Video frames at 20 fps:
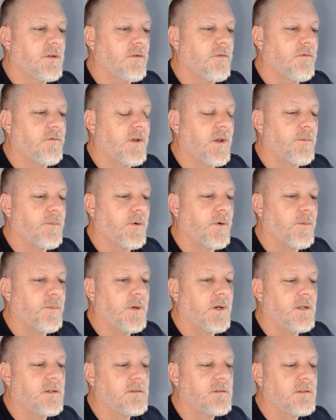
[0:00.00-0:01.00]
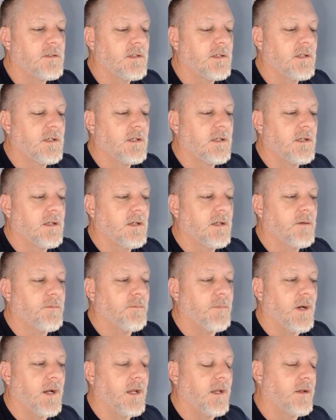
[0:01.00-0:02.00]
November. But
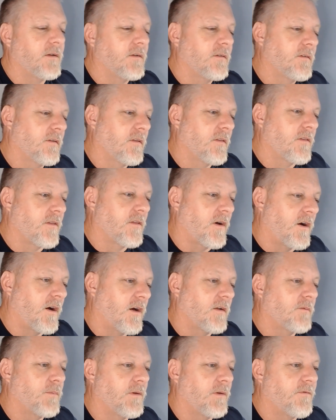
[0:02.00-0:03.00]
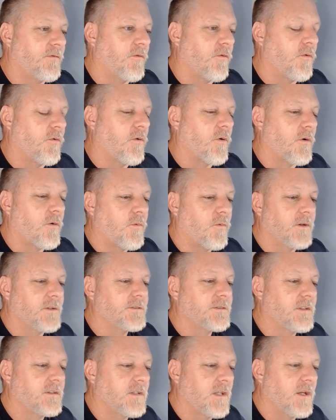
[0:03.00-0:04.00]
my thought before
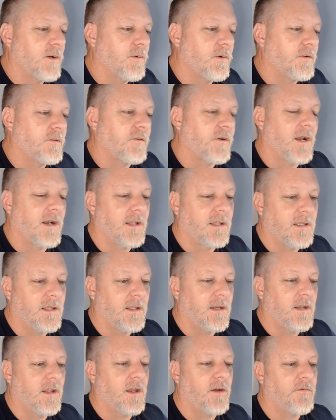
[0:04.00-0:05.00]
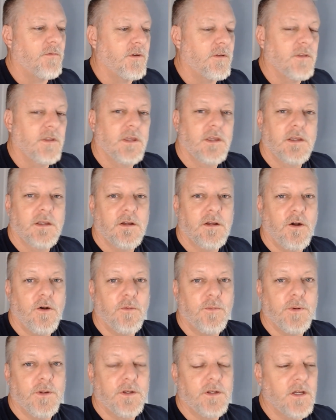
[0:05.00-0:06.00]
was that they would try to get everything
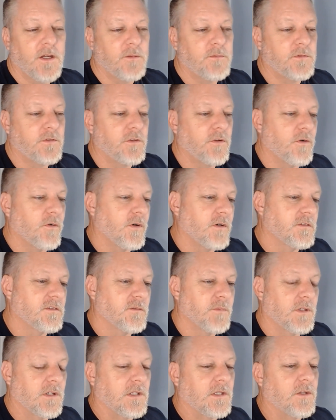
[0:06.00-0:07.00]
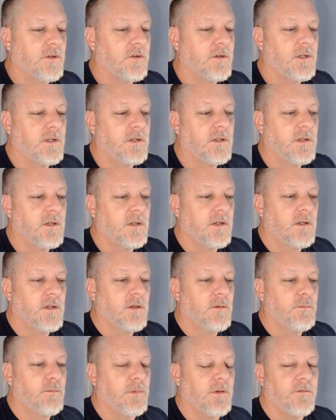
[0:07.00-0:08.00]
opened up, tourism included,
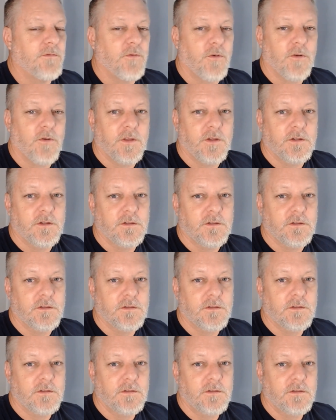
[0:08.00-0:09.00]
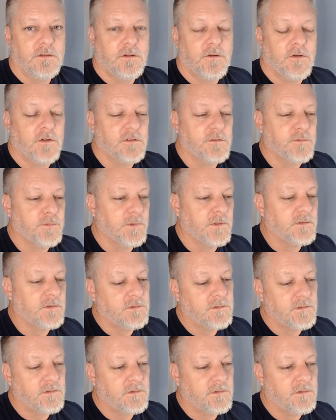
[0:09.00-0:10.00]
before the
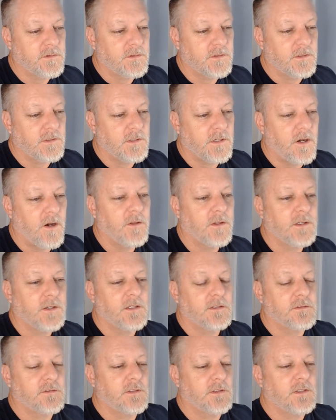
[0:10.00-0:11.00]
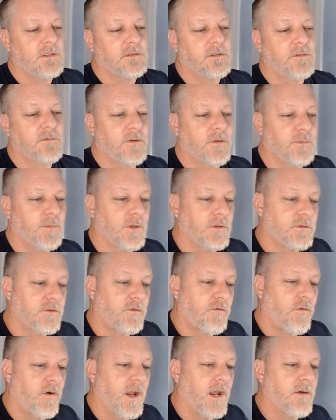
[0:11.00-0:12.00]
Christmas holiday season for most
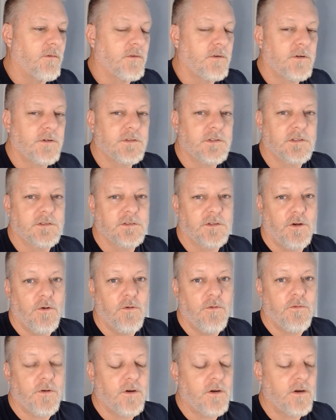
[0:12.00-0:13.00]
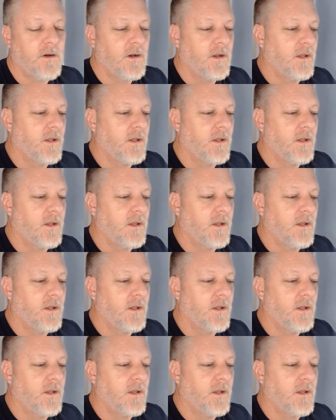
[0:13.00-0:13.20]
travelers is over.